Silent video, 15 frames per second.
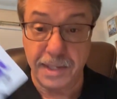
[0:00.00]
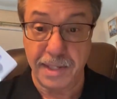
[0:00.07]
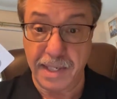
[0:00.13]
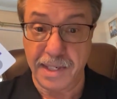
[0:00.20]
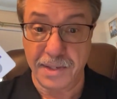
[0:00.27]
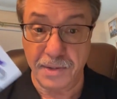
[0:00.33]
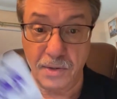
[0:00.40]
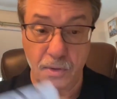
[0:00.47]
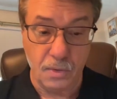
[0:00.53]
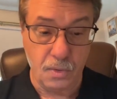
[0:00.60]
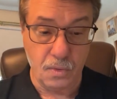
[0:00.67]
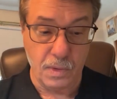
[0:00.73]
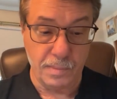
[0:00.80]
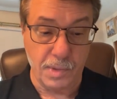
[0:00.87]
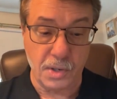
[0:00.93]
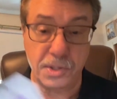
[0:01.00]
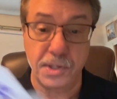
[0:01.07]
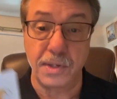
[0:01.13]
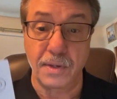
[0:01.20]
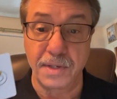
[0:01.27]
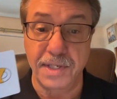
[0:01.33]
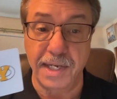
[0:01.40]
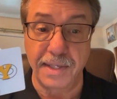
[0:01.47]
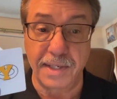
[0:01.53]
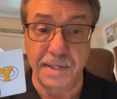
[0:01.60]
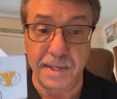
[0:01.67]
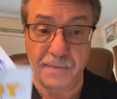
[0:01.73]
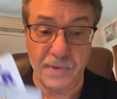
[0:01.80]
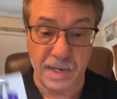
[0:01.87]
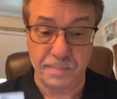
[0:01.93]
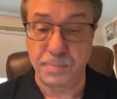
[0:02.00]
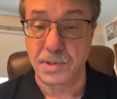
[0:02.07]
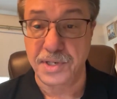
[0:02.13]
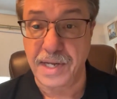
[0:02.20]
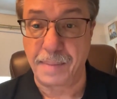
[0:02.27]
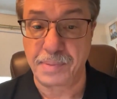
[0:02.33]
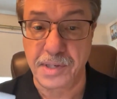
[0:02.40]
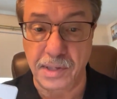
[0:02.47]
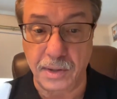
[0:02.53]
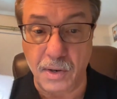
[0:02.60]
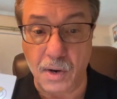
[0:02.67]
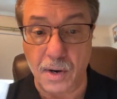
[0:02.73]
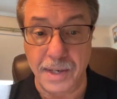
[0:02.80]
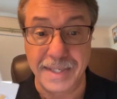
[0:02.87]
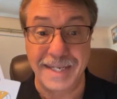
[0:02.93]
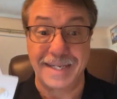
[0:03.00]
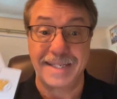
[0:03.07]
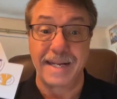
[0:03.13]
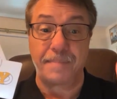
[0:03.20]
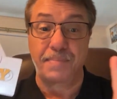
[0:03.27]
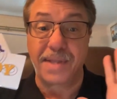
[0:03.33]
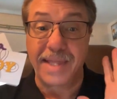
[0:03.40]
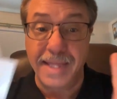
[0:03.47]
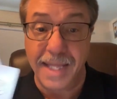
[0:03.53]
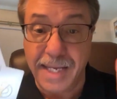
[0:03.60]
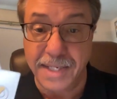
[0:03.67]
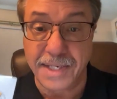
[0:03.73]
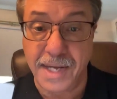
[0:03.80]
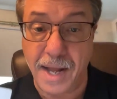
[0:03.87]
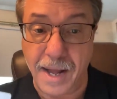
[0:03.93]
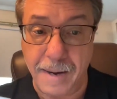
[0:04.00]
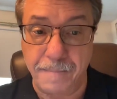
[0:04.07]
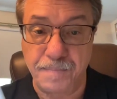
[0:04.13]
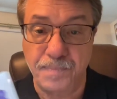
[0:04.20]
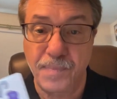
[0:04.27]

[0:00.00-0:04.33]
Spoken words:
these new Emotional Sensitivity Perception cards. Except this time,